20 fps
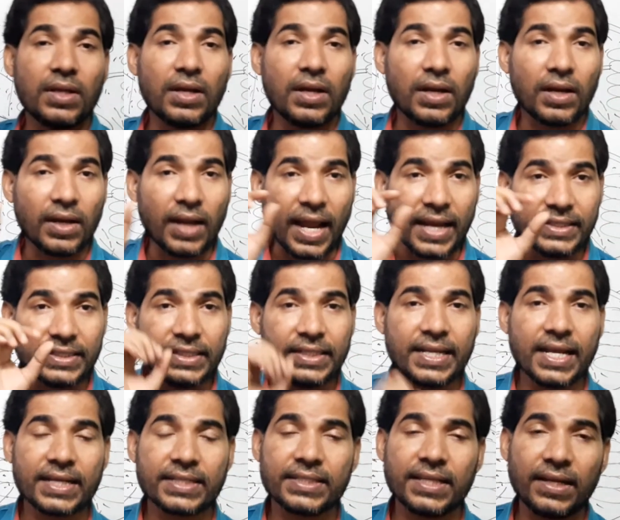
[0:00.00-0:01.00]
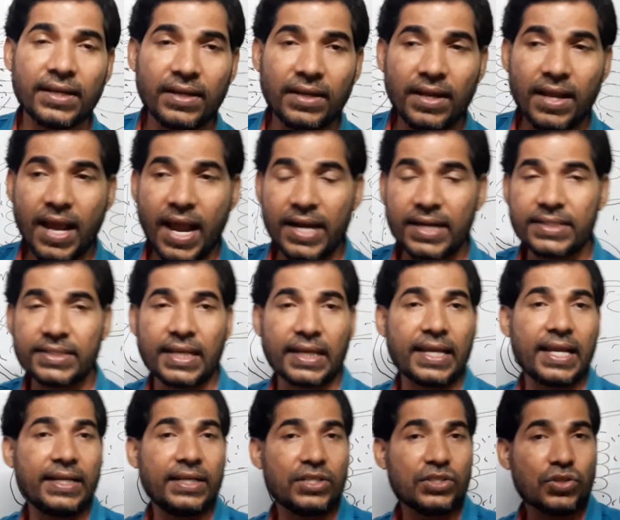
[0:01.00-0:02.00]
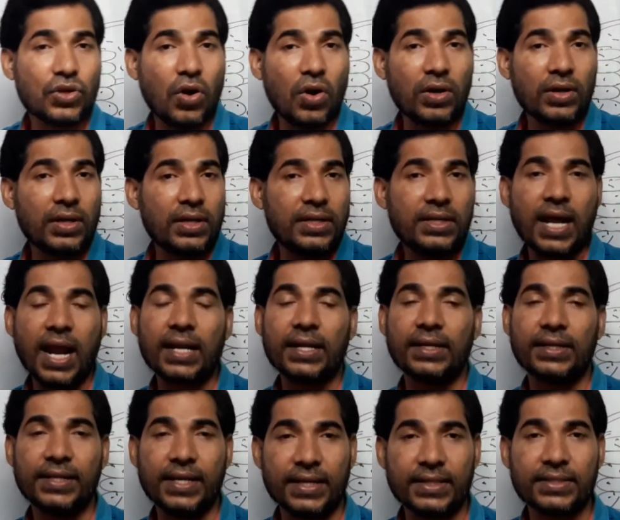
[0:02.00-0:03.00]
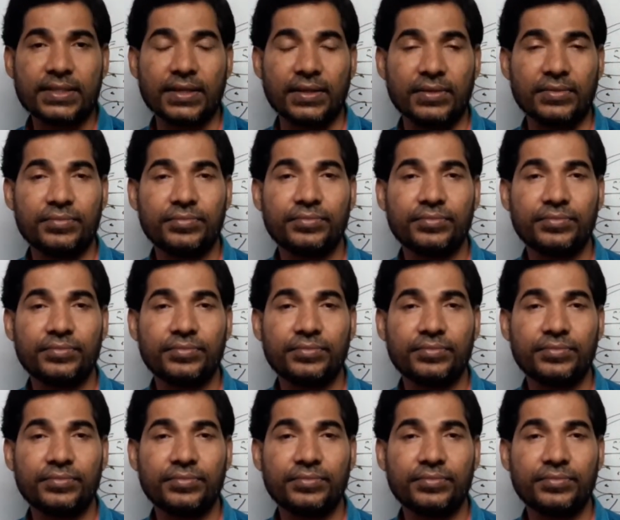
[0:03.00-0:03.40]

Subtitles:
light reaction and second is called dark reaction.